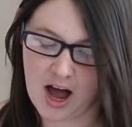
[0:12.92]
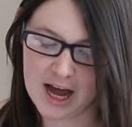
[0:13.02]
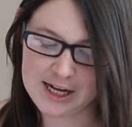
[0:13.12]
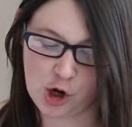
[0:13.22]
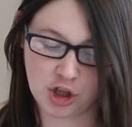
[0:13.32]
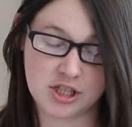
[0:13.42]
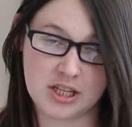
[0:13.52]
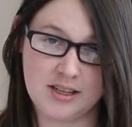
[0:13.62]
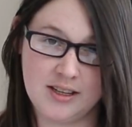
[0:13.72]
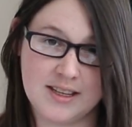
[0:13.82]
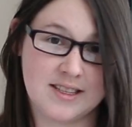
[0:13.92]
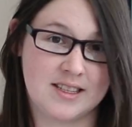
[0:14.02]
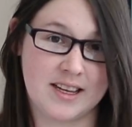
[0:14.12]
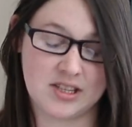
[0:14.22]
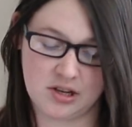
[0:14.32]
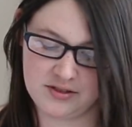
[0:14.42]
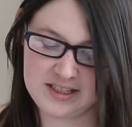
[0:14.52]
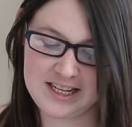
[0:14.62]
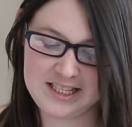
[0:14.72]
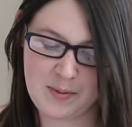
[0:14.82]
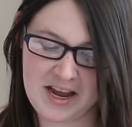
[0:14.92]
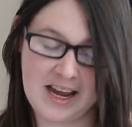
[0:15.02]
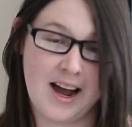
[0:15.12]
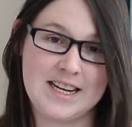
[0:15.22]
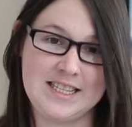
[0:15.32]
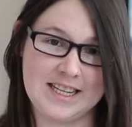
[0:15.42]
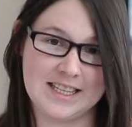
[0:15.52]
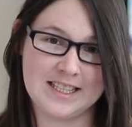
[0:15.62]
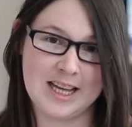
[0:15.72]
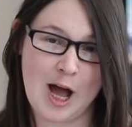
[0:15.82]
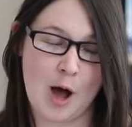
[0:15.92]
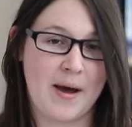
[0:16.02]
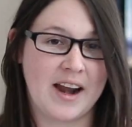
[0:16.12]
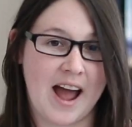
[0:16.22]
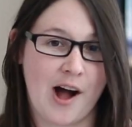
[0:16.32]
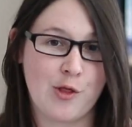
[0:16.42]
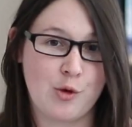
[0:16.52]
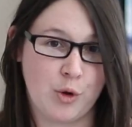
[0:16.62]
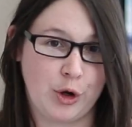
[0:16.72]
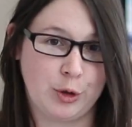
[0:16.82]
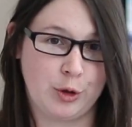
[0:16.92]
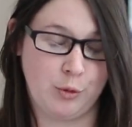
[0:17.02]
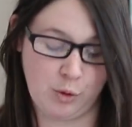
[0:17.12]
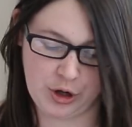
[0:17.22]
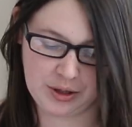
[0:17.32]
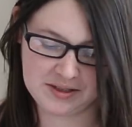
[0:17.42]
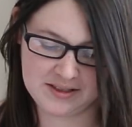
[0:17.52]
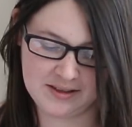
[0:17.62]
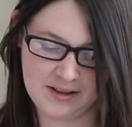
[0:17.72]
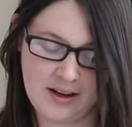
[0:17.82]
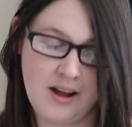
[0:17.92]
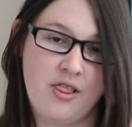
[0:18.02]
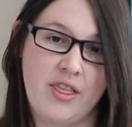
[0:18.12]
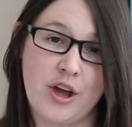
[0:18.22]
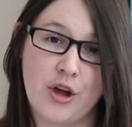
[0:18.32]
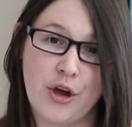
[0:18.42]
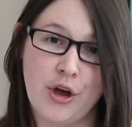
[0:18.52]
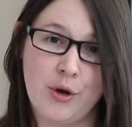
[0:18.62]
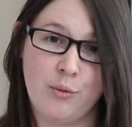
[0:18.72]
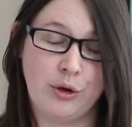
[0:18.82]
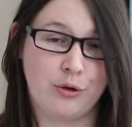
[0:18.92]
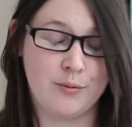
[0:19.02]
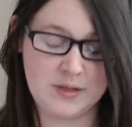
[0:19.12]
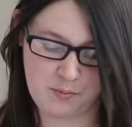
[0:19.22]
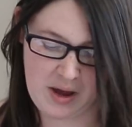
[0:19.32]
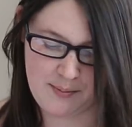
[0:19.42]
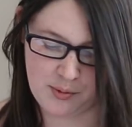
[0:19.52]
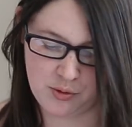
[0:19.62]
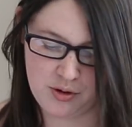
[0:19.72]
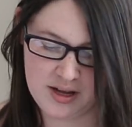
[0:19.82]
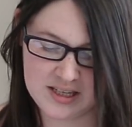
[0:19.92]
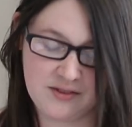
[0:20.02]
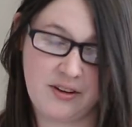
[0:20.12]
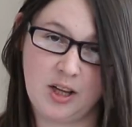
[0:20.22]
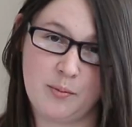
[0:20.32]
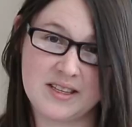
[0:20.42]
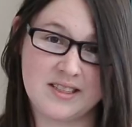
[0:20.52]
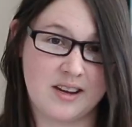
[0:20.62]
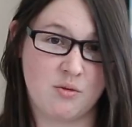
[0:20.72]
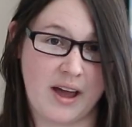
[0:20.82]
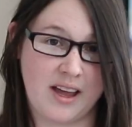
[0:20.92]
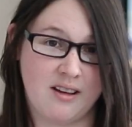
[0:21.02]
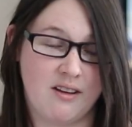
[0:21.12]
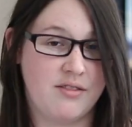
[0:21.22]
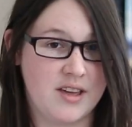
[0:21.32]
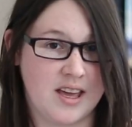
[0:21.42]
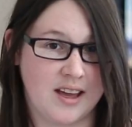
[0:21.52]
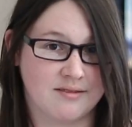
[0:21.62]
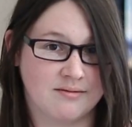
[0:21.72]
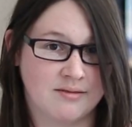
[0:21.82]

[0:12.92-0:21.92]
Ideology is a set of sense-making ideas about how the world works. They occur when groups of people develop a set way of thinking.